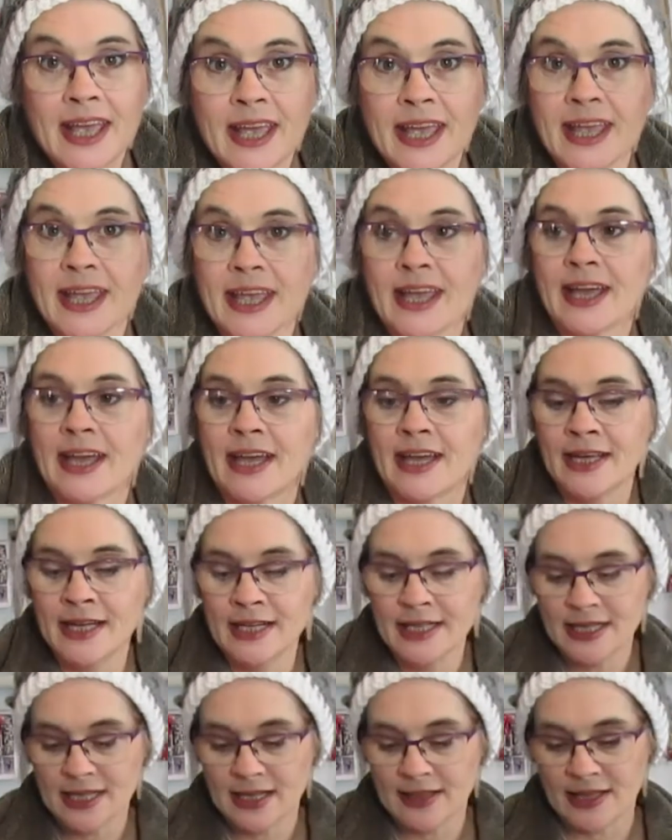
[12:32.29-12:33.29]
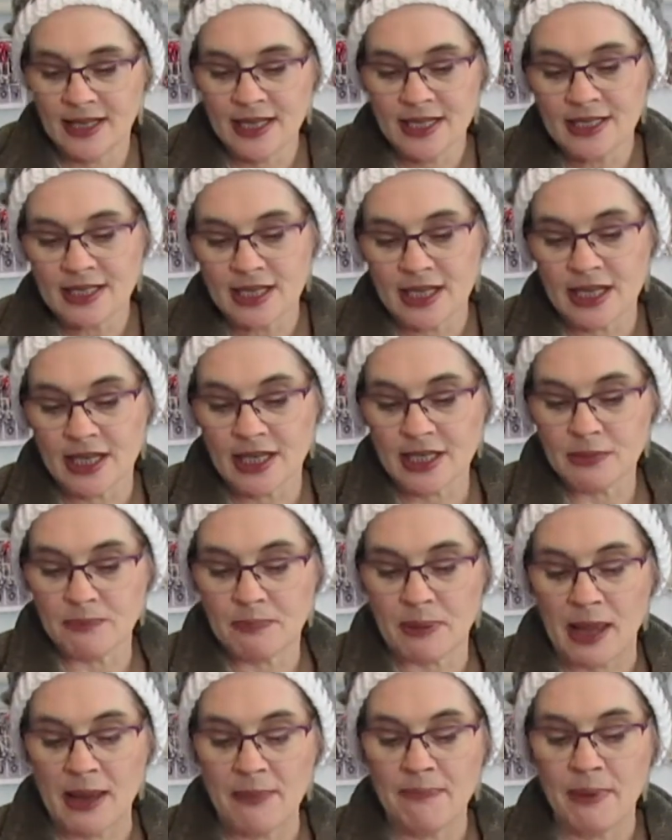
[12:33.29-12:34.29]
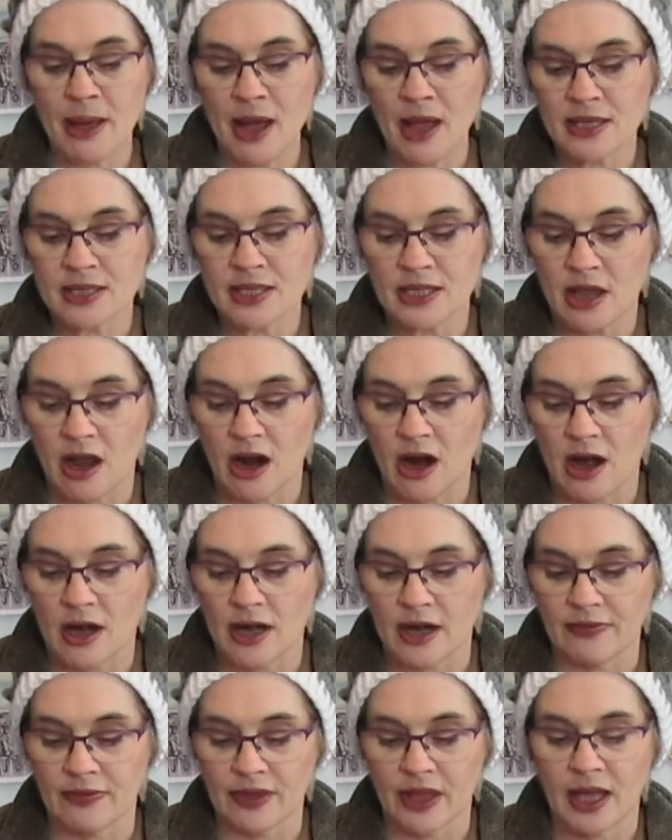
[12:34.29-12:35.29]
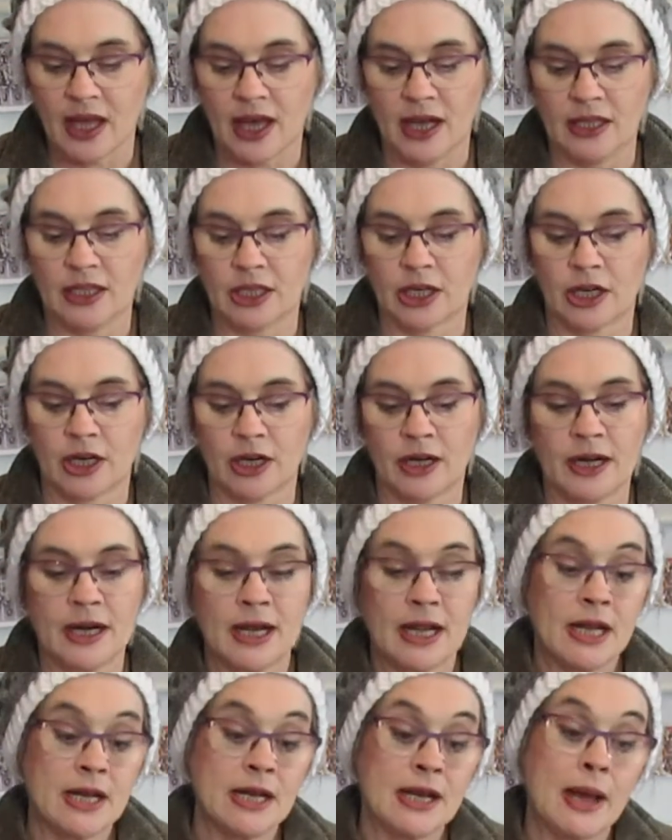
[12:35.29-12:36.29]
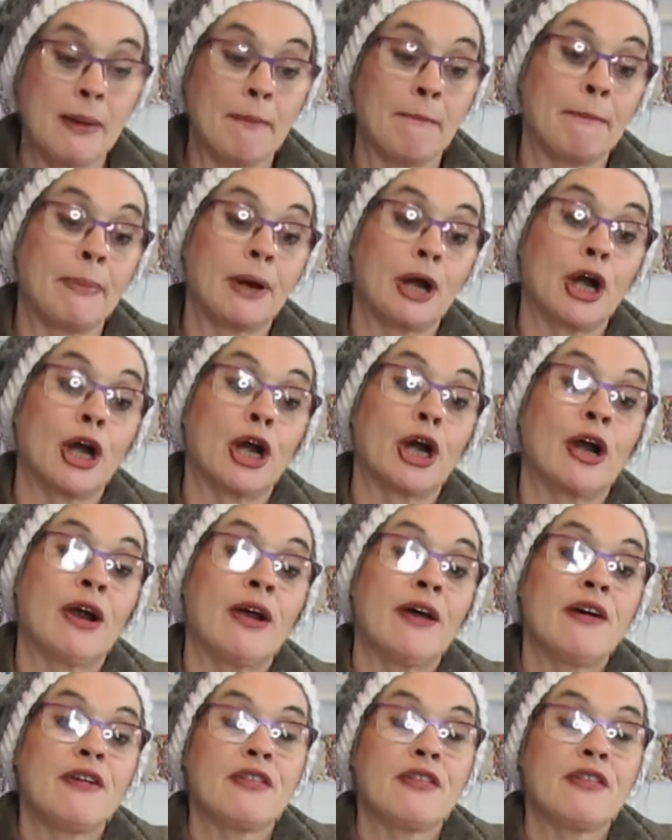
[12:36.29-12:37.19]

And this is Paintbox yarn in the color number